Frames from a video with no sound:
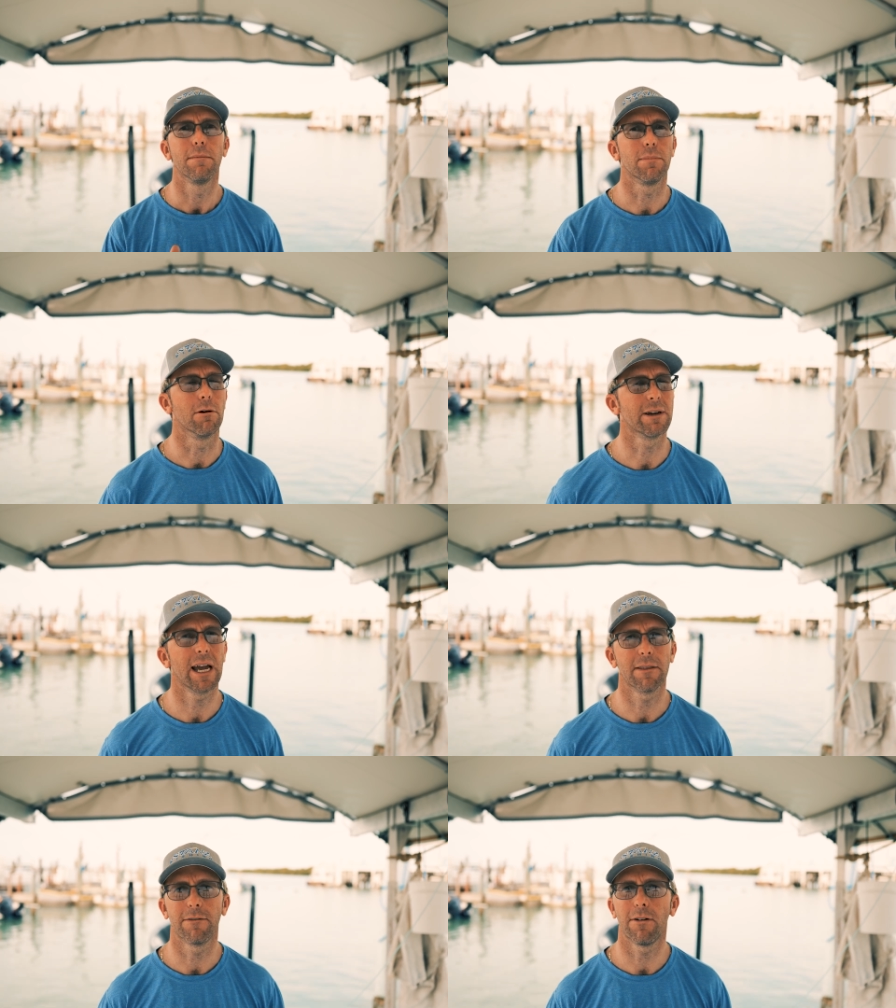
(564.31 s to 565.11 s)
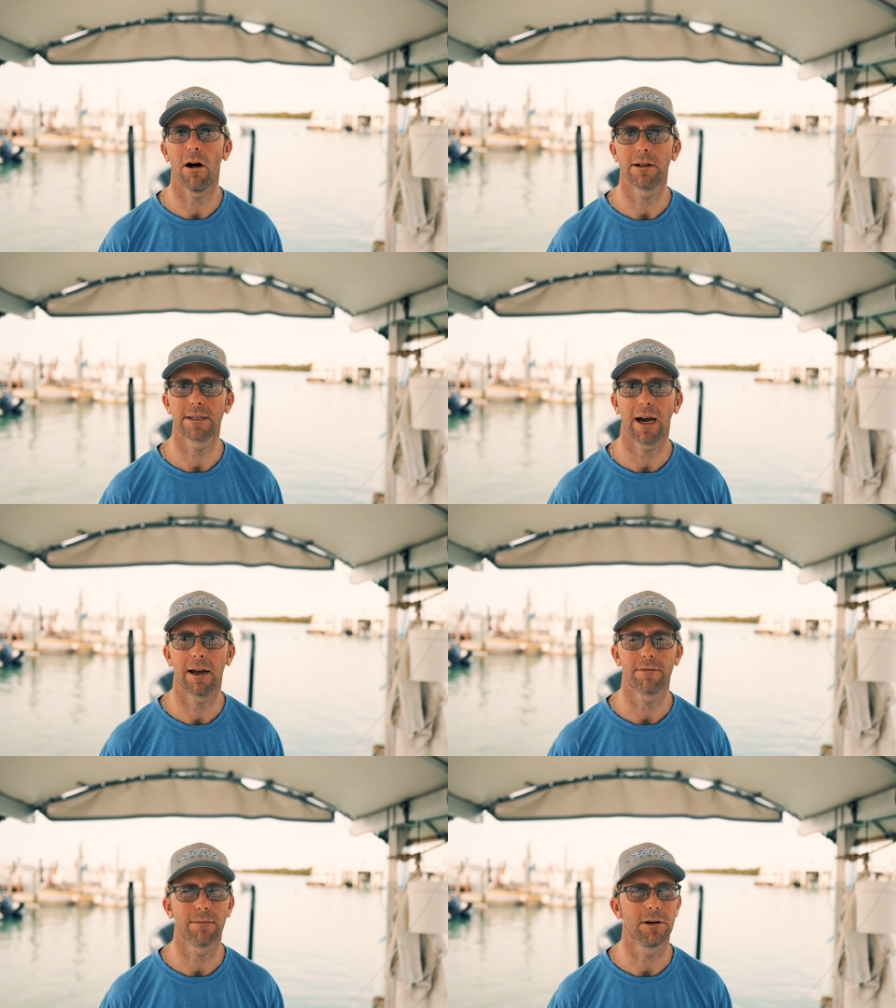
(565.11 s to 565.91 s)
But we had the fallen
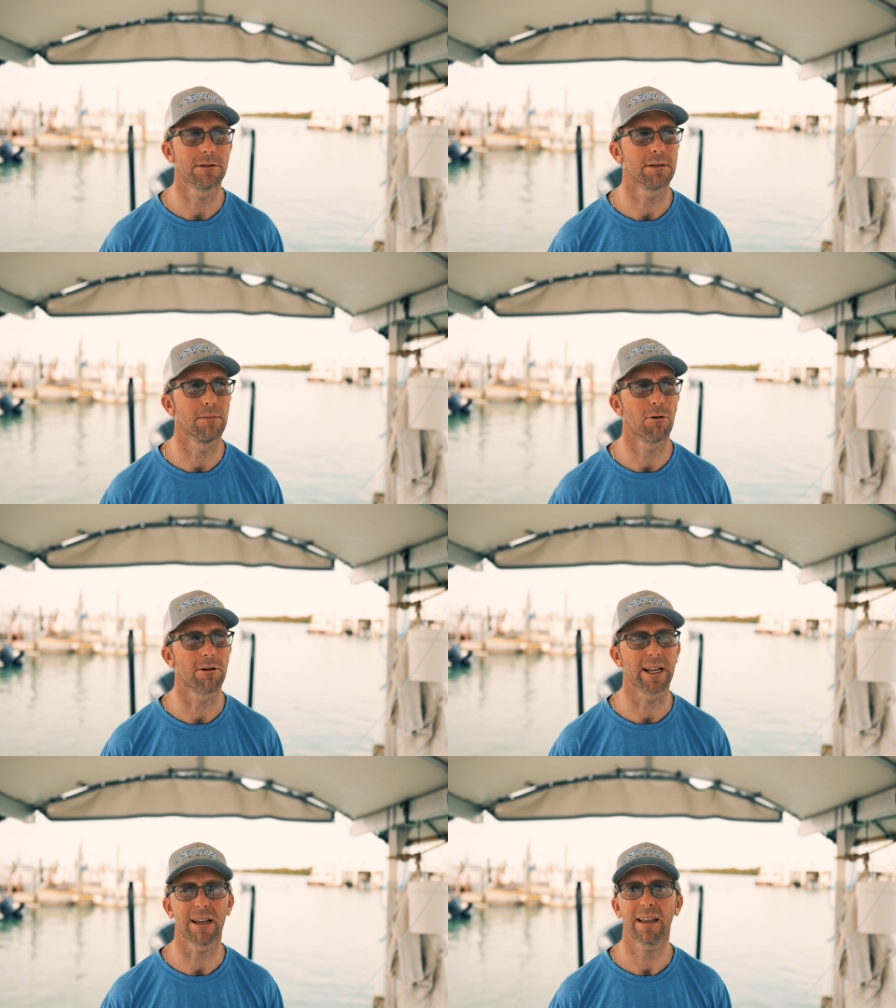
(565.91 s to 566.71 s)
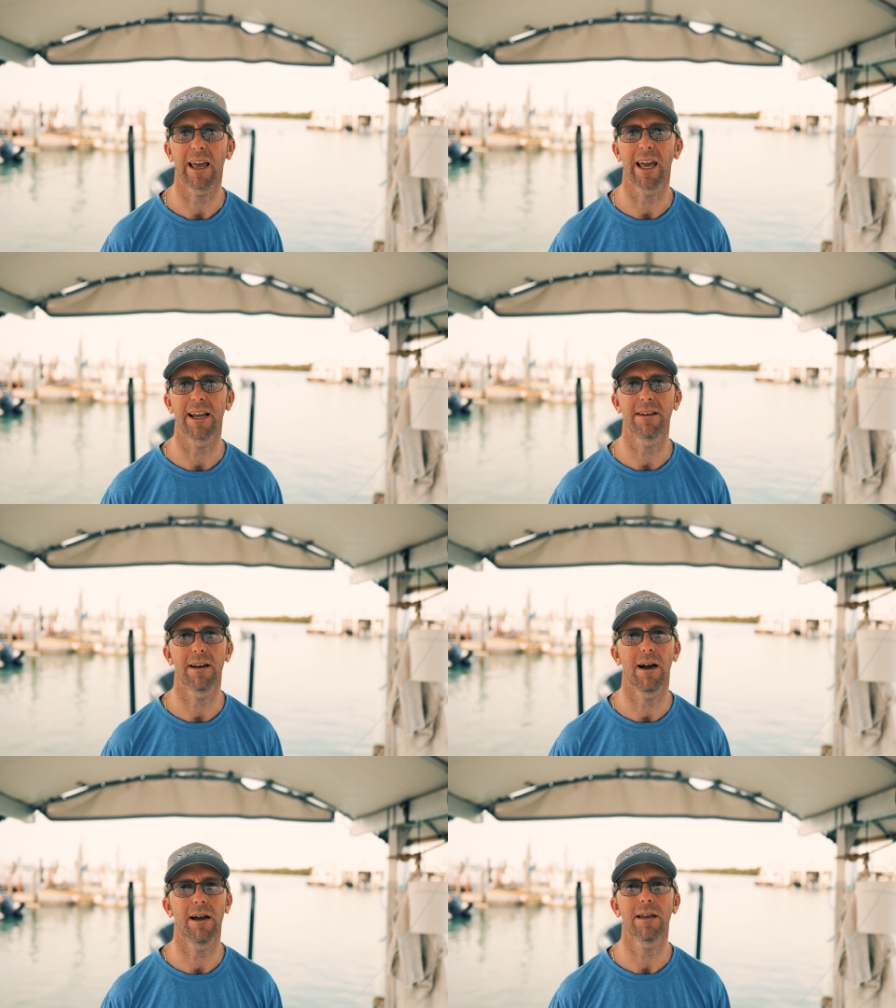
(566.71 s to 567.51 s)
tide for most of the morning, and
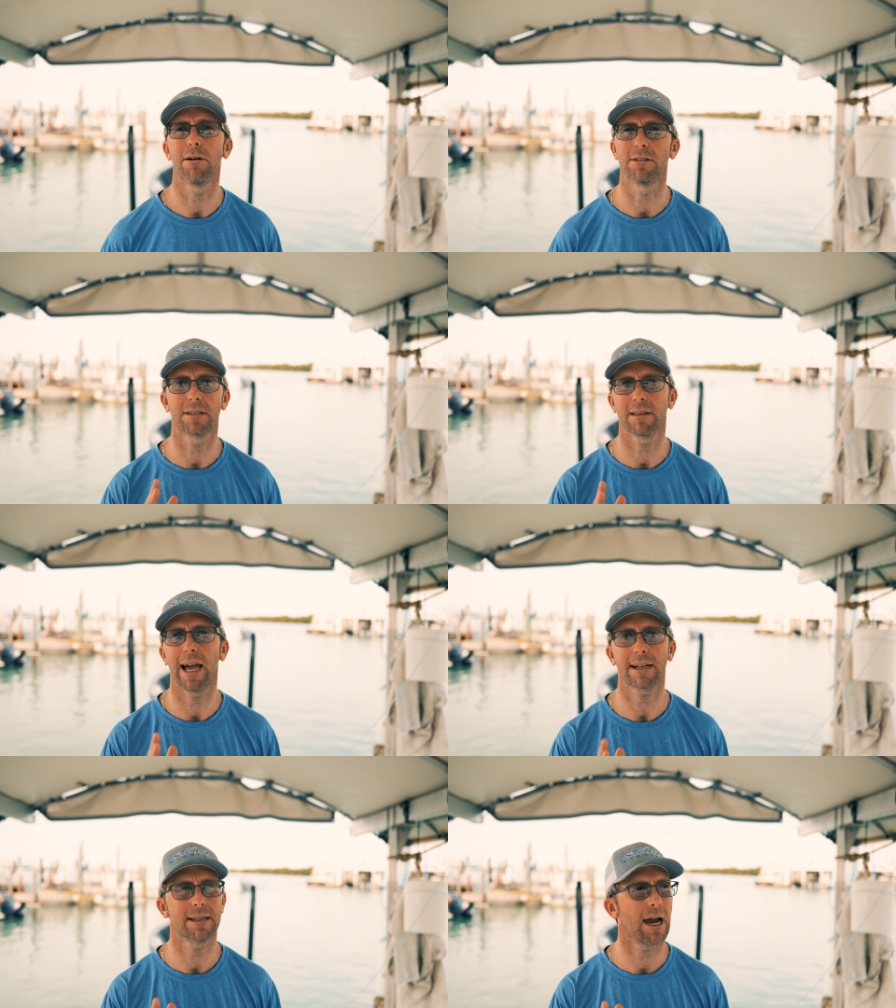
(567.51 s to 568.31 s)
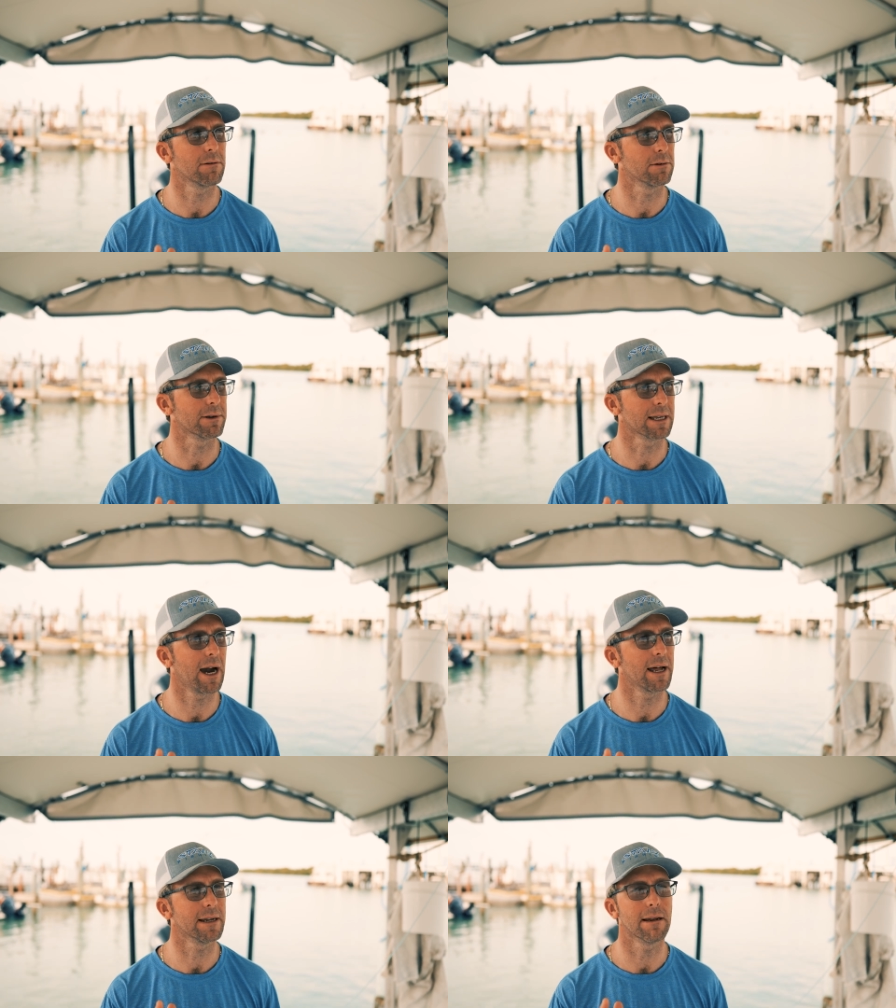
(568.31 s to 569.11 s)
it was slack tide when we
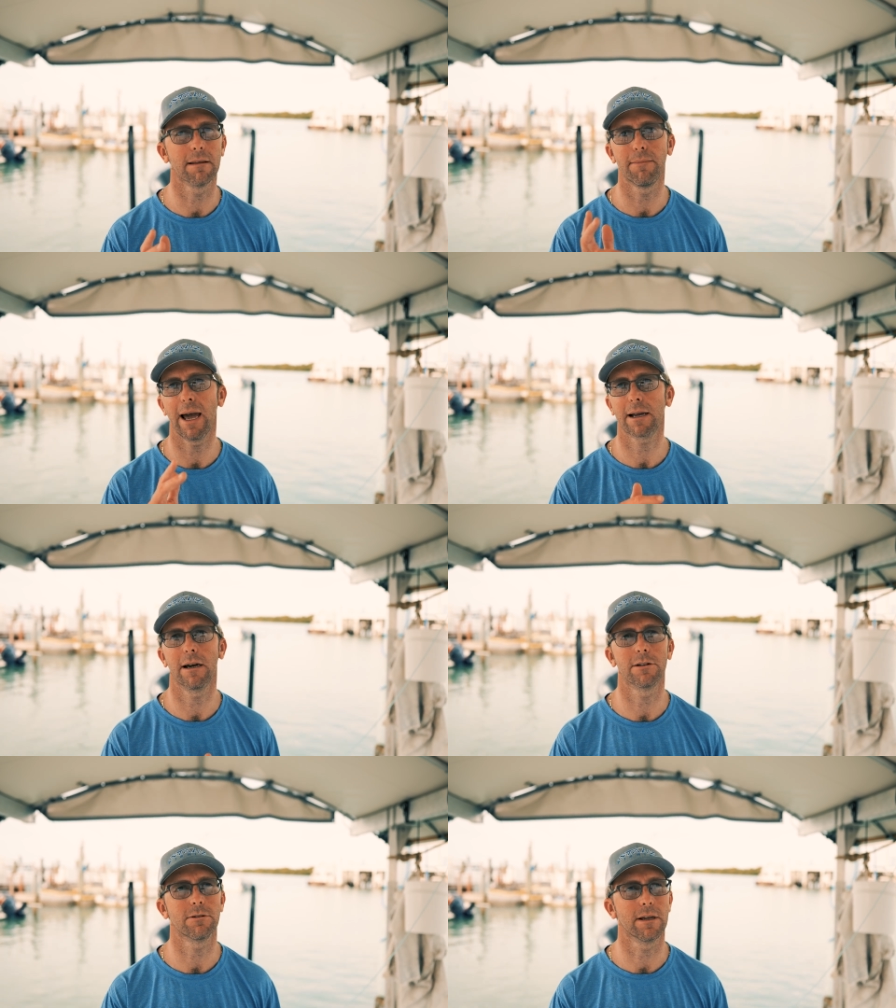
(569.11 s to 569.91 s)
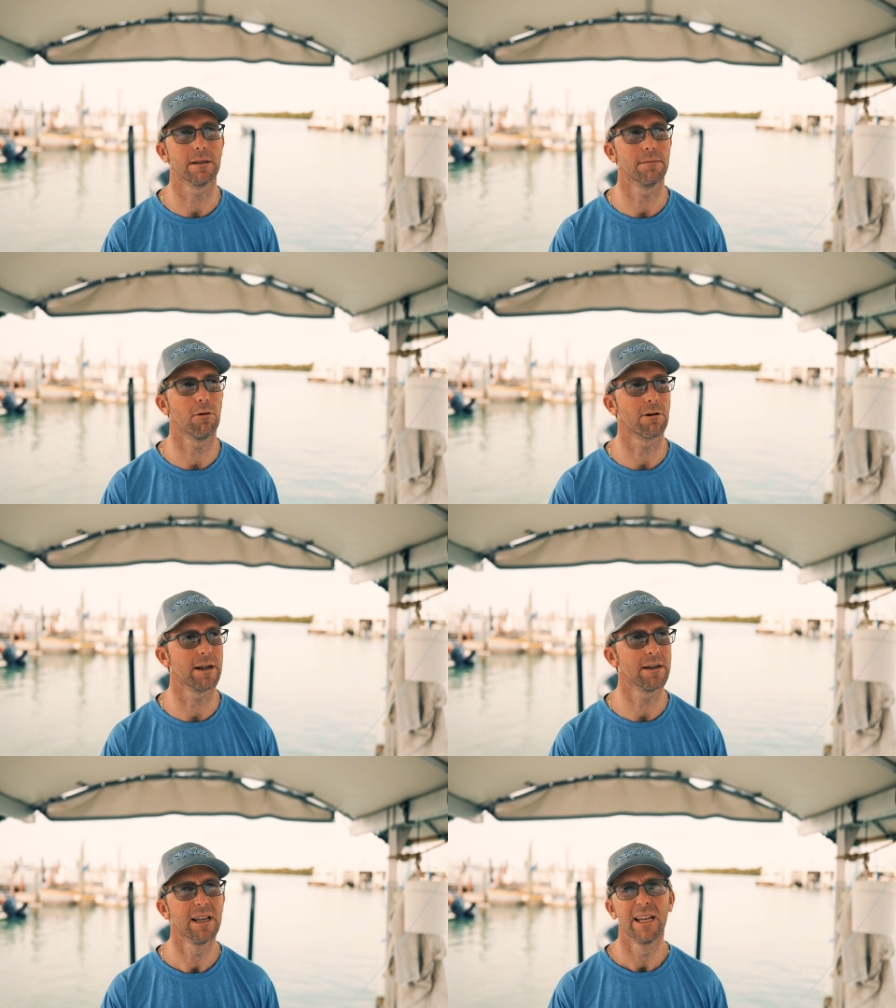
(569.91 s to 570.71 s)
got into the backcountry in the morning.